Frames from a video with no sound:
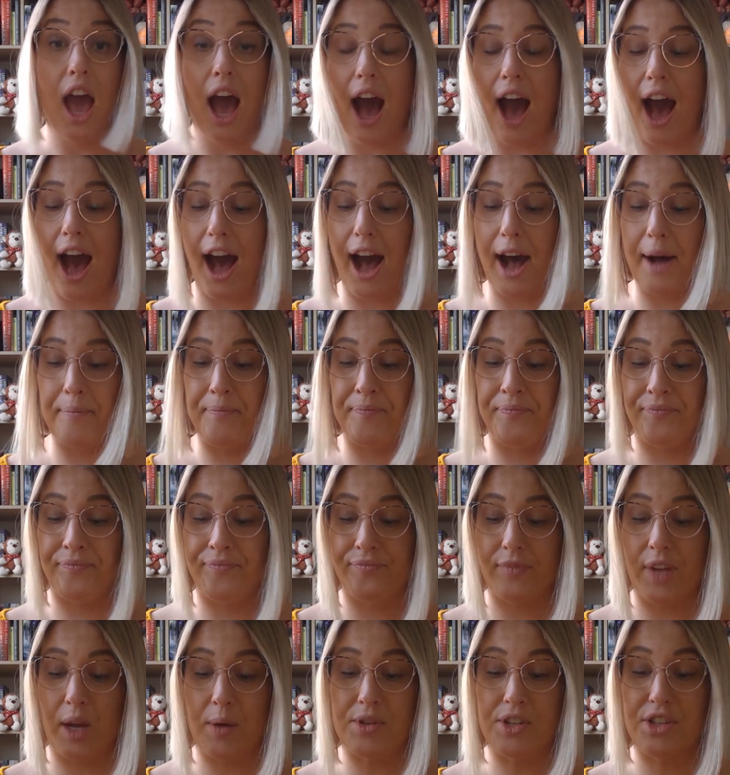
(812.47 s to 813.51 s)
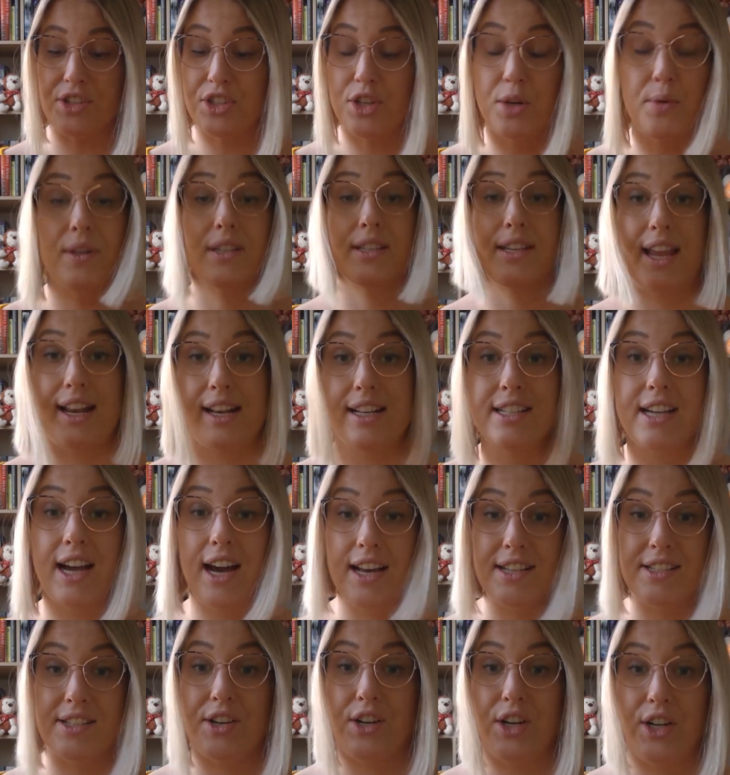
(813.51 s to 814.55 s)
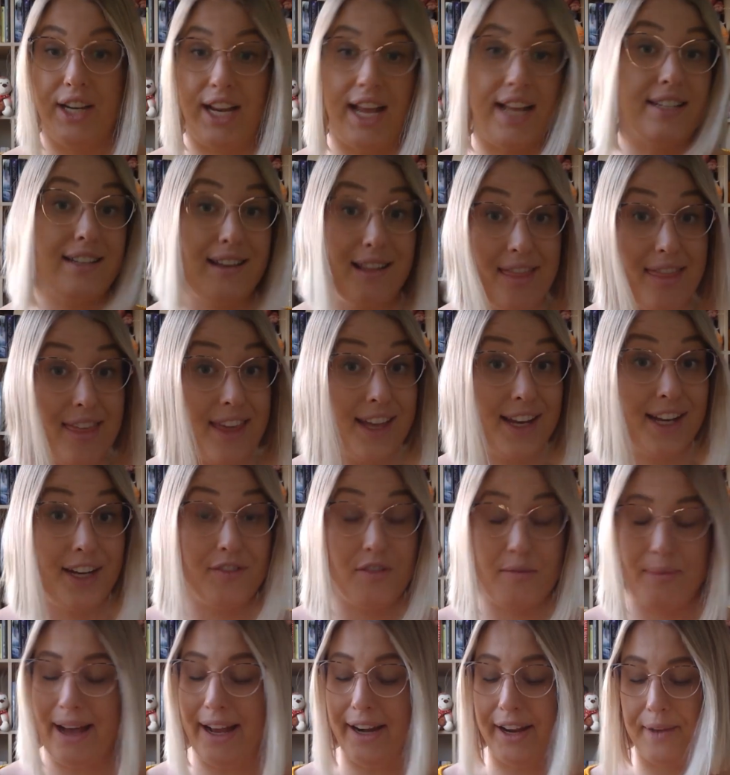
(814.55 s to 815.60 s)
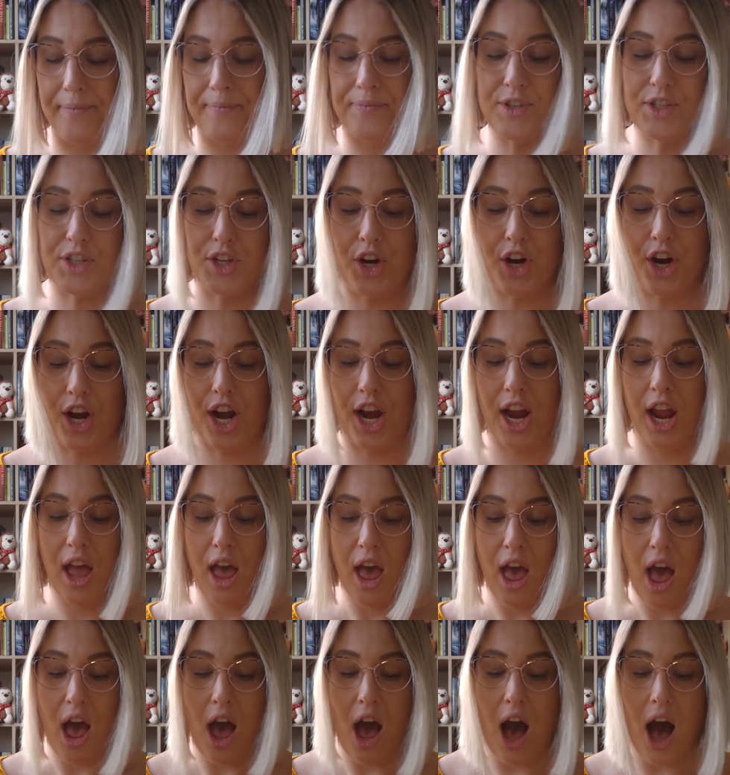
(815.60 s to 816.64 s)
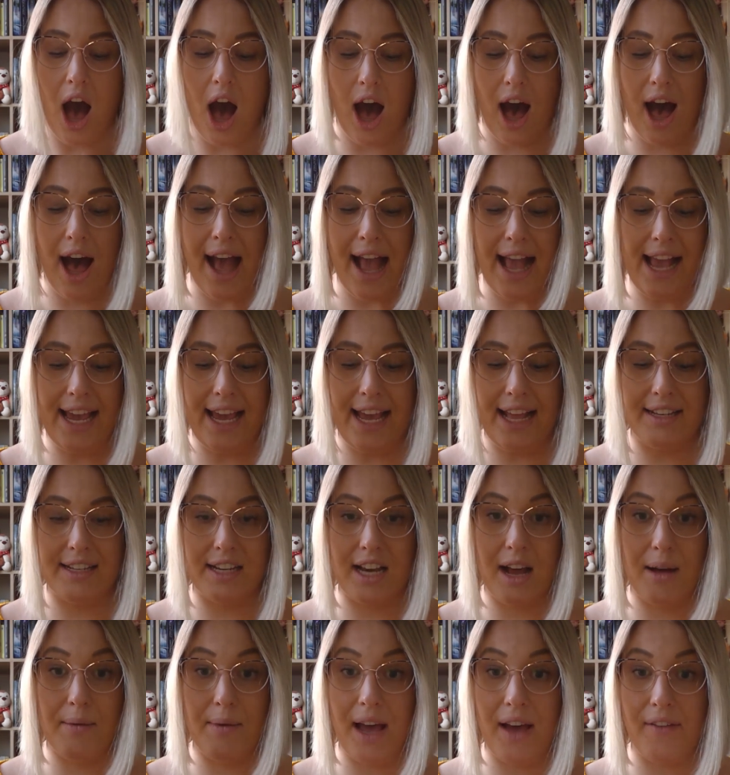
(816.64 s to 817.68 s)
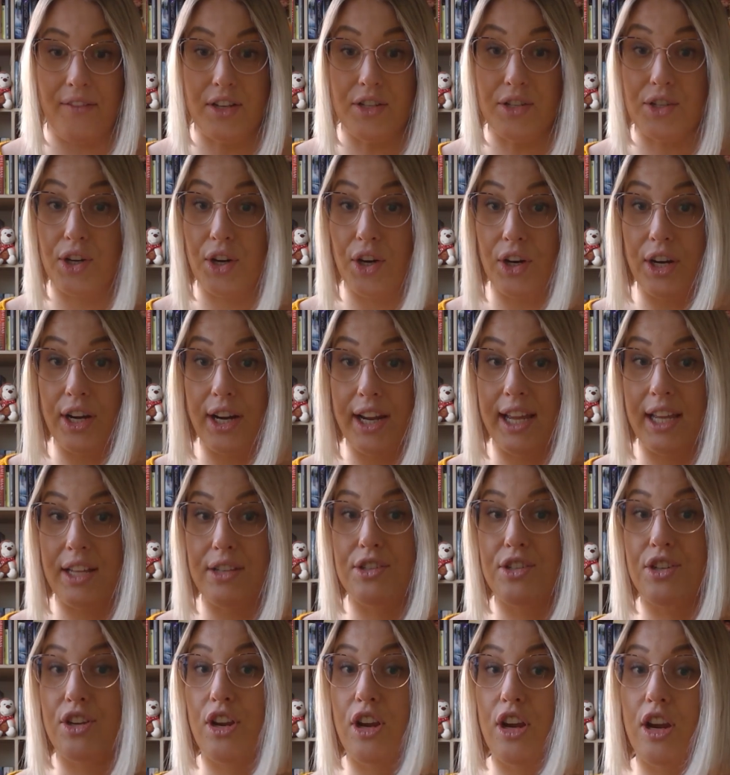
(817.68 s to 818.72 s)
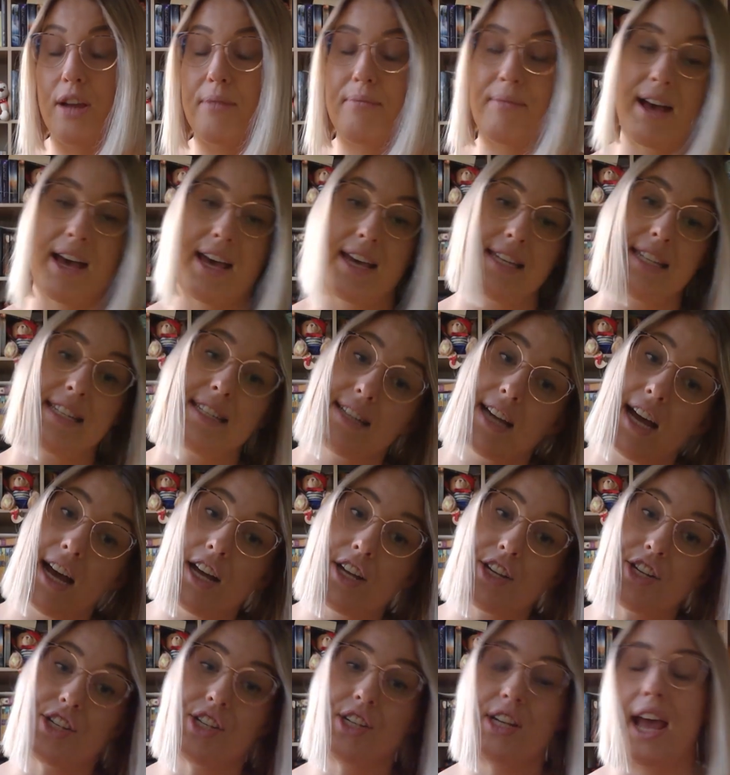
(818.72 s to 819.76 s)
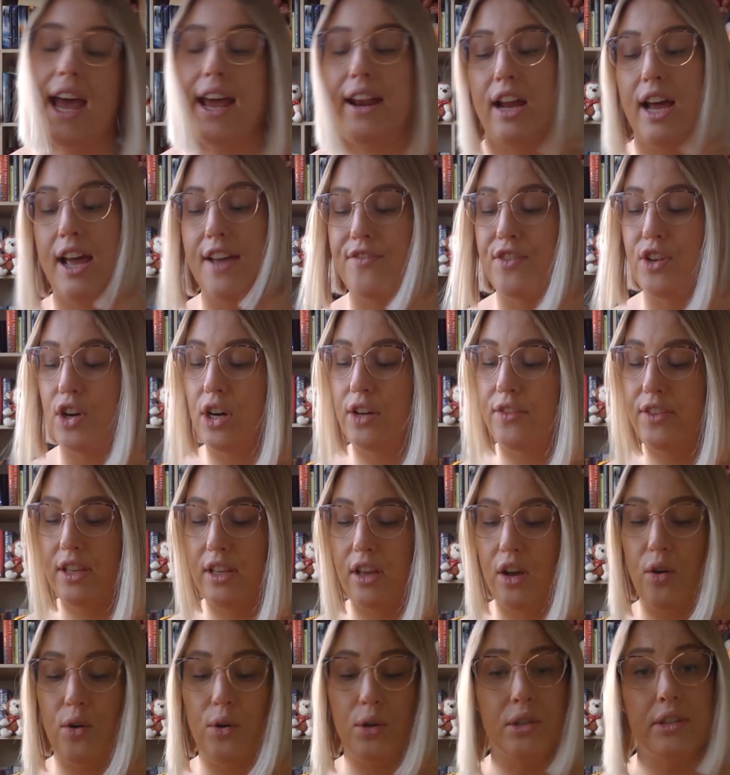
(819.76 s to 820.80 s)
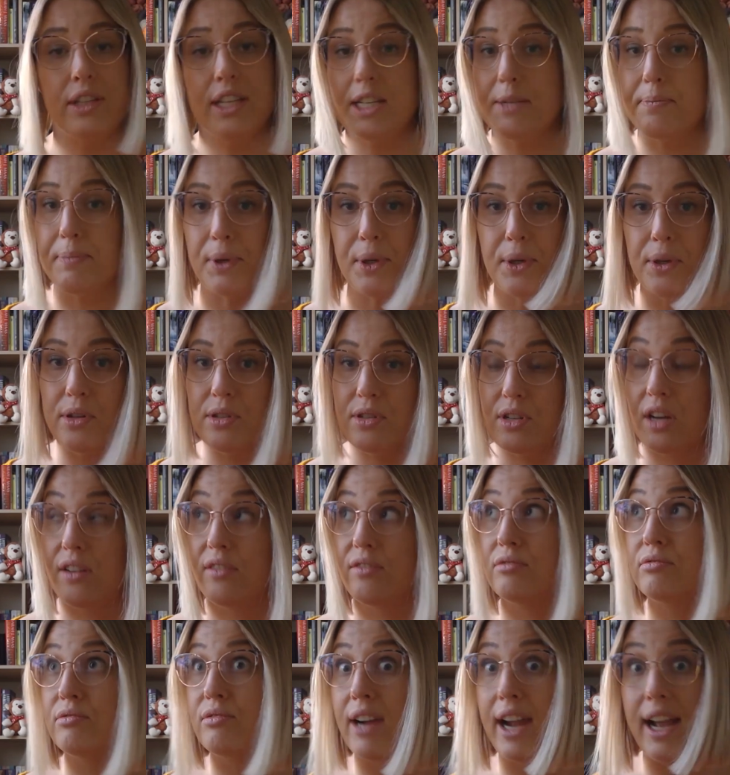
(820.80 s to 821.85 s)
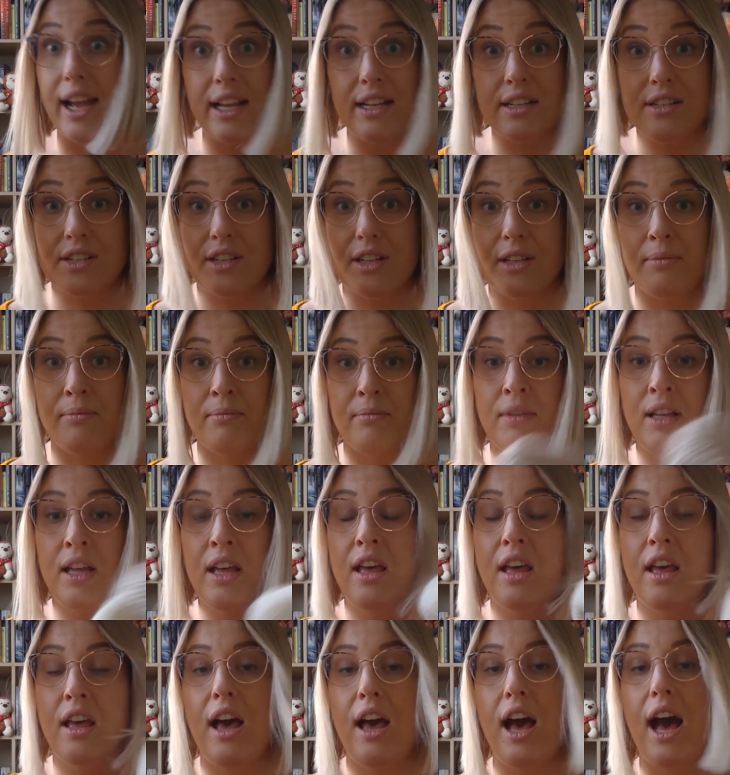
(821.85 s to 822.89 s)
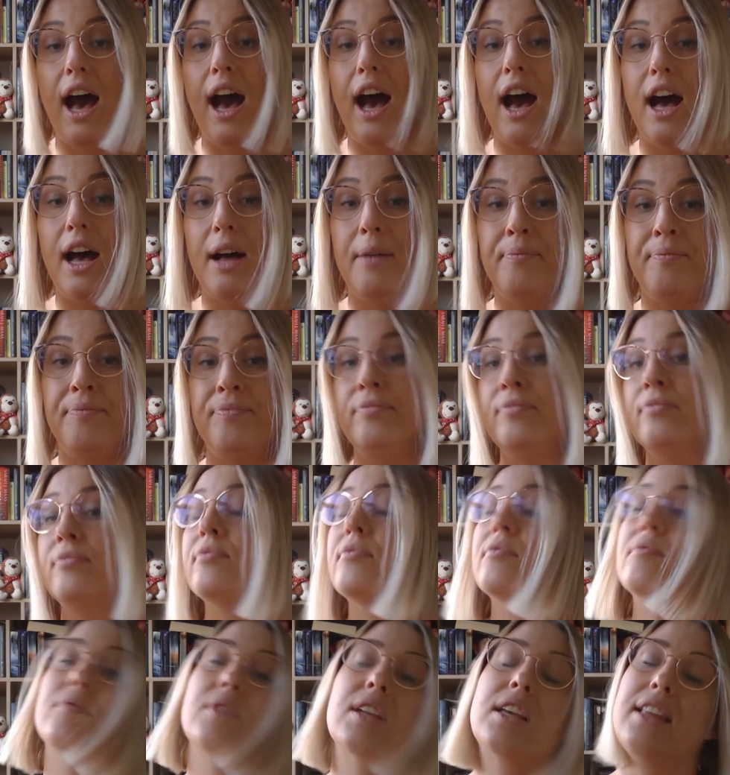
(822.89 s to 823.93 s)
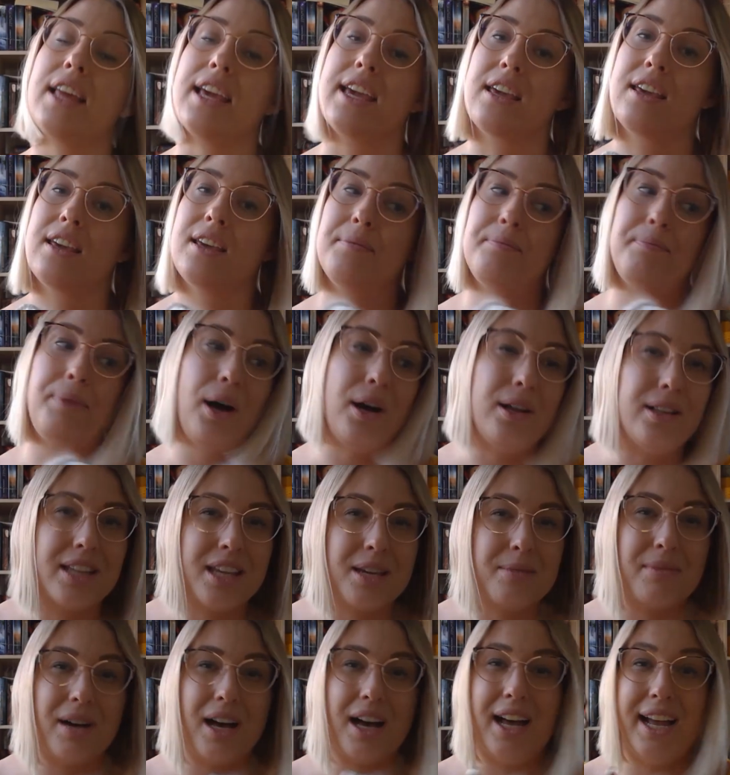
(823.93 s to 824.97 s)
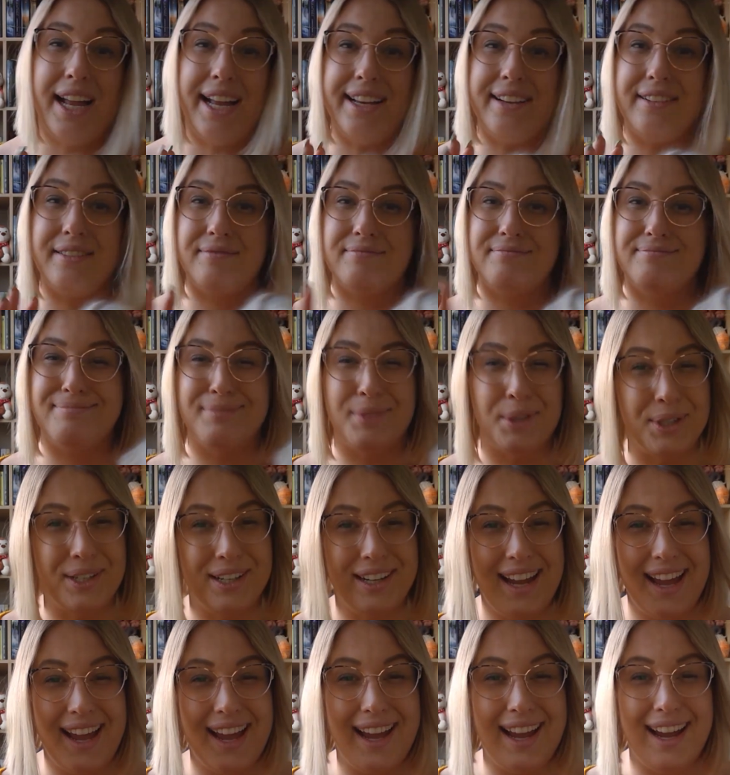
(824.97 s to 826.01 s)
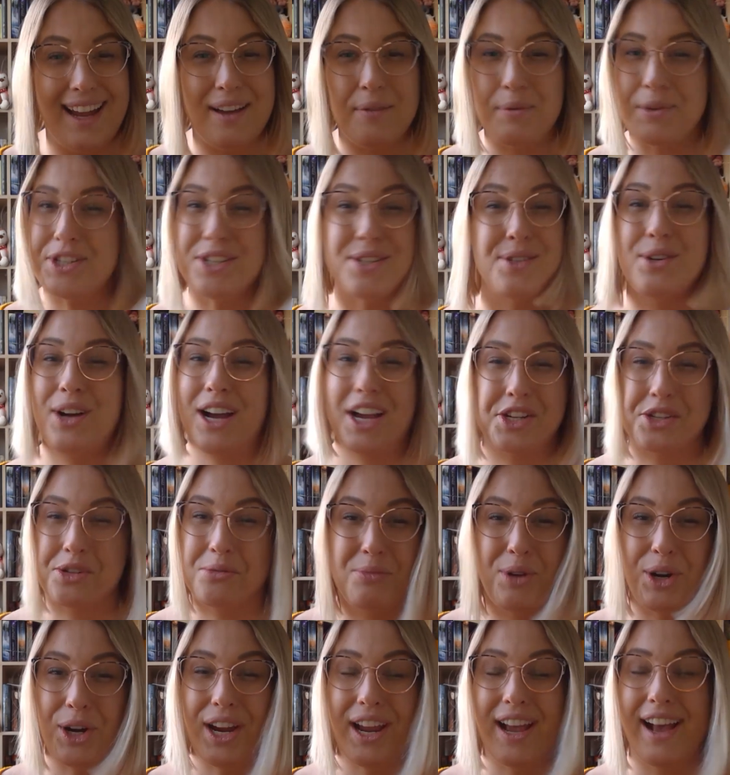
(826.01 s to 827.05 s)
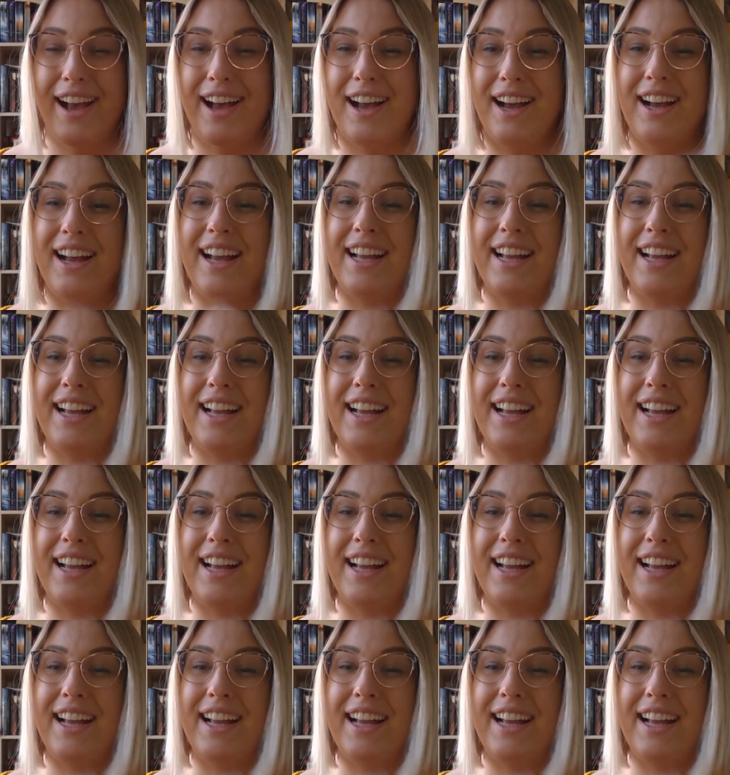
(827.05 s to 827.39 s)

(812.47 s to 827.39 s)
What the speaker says: I was just too excited to cast it on and didn't think enough about it. So I ended up having to go into my stash, and I've got all these balls of random like polyamide mohair, which is not actual mohair.